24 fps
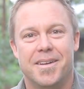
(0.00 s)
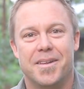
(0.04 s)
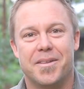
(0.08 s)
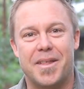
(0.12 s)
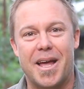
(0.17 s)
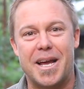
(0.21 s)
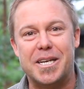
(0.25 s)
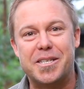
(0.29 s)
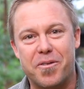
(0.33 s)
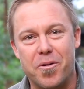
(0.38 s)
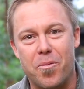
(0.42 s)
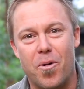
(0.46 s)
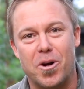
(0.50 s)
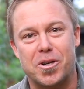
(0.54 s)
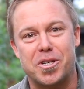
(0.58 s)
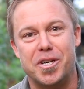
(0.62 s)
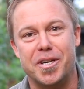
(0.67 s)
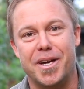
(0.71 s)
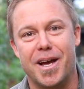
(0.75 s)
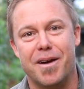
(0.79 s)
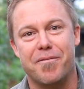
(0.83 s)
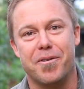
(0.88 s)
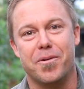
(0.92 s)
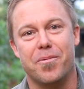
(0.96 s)
Thanks for
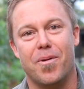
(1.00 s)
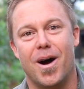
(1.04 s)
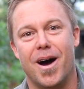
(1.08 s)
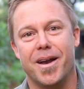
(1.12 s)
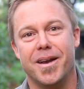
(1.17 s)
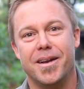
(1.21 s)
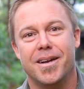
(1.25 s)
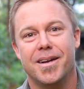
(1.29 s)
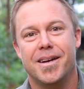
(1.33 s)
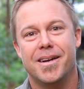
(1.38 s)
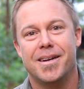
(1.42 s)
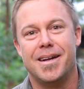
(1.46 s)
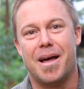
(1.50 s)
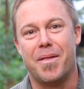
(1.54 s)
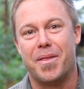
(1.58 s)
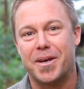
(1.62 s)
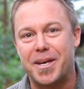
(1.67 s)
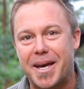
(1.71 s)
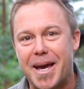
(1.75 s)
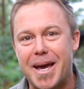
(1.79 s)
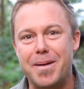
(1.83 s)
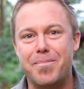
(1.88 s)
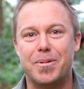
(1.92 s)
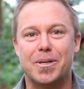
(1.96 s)
watching, everyone. The
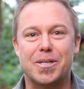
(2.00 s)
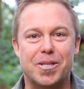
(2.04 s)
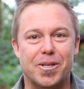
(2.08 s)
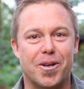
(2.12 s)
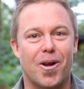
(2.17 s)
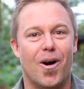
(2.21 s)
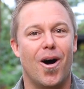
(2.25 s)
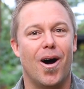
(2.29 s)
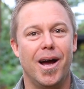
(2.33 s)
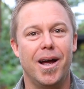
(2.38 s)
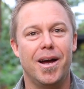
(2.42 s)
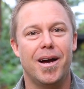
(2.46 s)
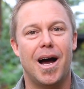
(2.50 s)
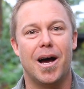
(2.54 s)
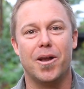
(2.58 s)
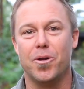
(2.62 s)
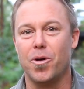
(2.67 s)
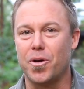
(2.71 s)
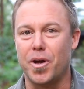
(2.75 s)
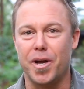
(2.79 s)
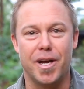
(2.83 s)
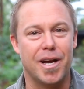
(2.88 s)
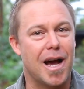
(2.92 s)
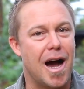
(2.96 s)
keepers and I are
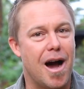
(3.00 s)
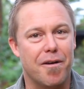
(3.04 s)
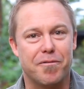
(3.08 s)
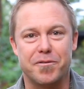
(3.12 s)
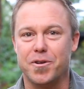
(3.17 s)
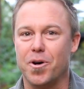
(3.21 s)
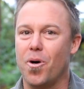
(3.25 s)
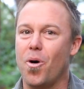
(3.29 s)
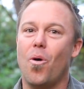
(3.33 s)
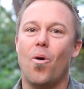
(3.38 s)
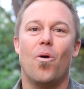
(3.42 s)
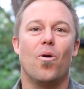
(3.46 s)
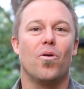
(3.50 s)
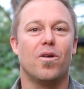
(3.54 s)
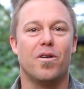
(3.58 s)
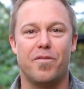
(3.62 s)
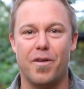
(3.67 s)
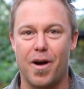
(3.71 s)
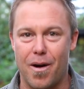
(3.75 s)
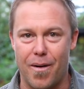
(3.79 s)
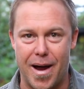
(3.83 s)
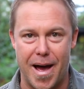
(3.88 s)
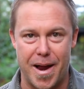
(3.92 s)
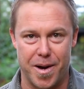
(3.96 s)
looking after all of
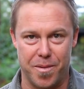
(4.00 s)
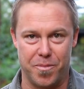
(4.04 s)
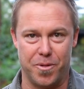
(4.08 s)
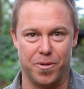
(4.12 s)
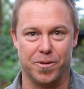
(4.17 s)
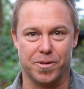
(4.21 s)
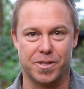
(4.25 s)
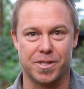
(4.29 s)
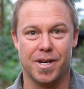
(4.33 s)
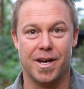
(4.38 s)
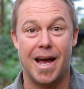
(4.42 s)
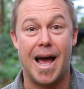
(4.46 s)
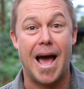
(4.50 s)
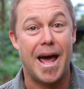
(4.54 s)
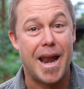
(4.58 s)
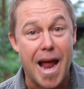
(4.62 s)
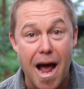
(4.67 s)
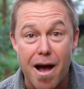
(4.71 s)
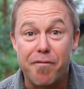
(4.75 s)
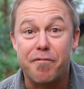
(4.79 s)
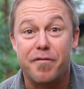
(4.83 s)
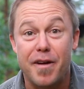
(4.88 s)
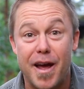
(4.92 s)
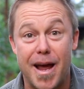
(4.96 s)
our animals and
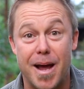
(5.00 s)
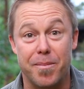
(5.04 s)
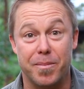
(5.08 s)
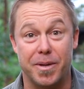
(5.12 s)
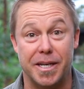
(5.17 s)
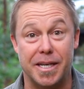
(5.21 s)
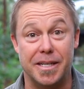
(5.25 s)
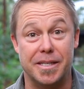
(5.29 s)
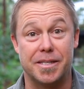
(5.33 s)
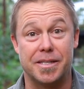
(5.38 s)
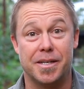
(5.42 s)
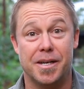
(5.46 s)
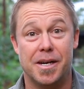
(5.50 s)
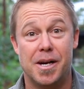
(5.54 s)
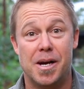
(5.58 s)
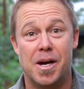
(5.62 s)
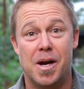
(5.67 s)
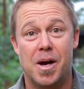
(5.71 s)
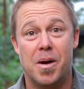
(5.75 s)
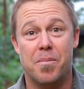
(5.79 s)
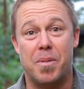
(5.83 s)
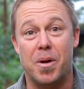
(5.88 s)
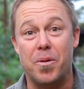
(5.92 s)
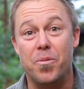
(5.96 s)
our families,
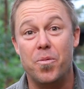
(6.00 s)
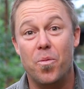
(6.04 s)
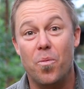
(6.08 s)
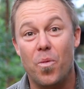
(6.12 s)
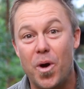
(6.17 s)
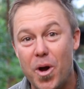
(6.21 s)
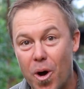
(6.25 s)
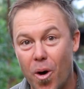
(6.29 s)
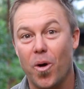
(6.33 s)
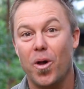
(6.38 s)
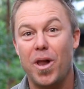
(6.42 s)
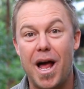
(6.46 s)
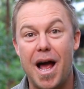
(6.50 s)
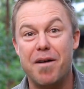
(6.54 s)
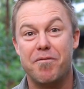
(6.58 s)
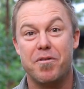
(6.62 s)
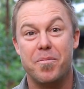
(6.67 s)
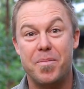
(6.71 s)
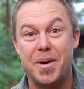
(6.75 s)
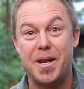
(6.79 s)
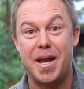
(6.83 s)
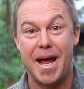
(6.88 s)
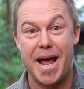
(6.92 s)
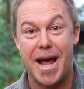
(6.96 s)
but we all have a
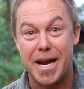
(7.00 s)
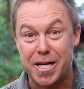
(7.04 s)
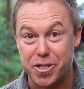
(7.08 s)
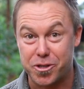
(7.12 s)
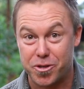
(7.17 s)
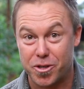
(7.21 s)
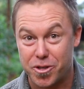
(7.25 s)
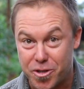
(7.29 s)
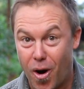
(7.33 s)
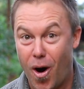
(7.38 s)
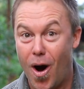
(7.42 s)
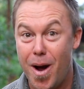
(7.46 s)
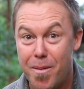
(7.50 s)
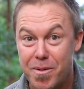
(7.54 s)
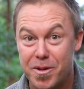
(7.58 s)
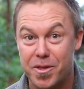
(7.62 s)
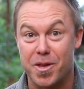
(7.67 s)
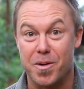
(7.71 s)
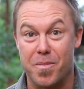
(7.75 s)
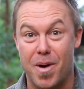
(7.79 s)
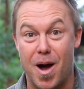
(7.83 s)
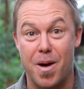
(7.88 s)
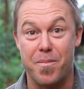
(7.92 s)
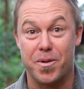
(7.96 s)
bit of extra time at
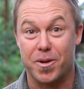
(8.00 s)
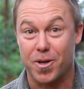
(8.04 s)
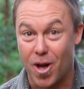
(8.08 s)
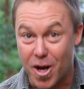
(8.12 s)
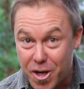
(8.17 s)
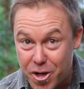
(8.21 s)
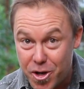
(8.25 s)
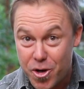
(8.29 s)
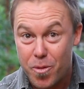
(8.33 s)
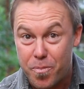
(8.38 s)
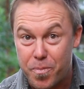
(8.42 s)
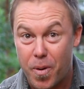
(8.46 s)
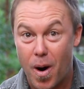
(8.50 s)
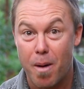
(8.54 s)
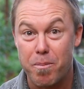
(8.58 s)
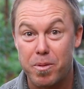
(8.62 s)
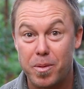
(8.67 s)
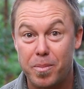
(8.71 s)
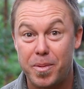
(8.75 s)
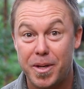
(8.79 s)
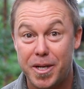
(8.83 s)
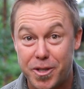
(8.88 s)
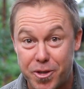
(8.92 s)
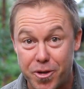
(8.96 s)
the moment, like you
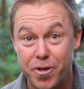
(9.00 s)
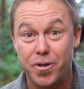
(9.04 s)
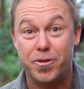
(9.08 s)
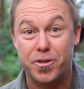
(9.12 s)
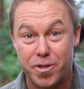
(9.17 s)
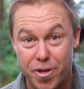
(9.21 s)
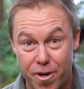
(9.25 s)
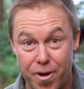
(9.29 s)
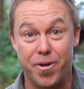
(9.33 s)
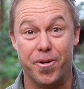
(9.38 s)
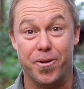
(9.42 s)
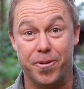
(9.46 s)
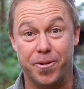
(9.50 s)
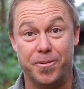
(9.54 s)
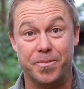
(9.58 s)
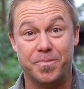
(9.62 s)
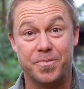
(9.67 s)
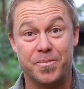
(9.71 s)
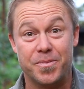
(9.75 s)
probably do too.